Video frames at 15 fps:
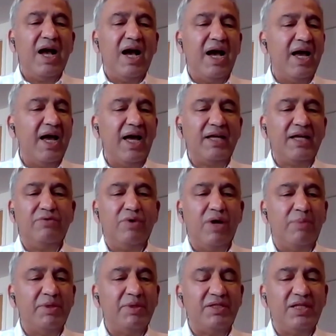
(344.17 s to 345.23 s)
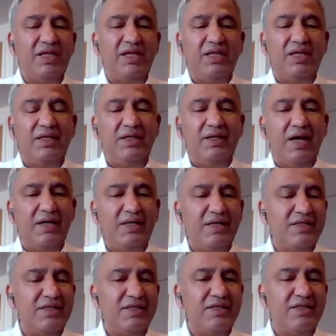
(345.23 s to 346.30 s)
I grew up as the
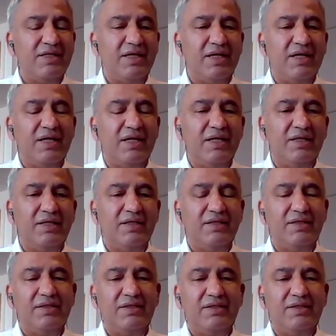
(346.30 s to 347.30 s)
youngest child